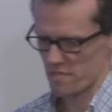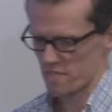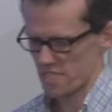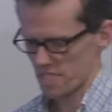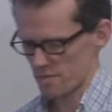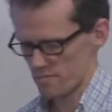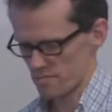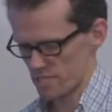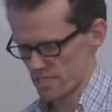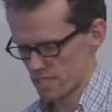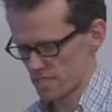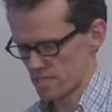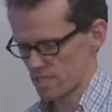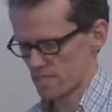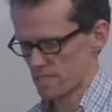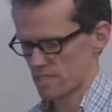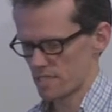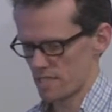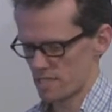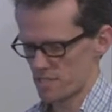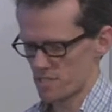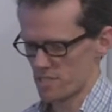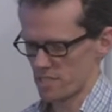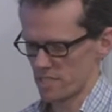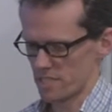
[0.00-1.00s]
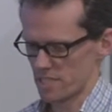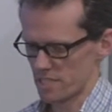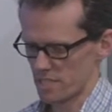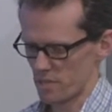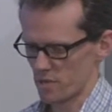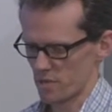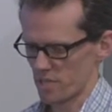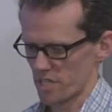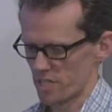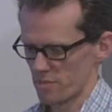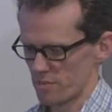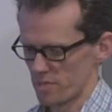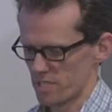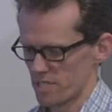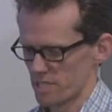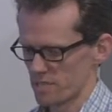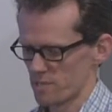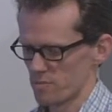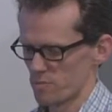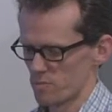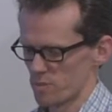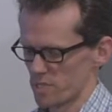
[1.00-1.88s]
for something that's essentially a document.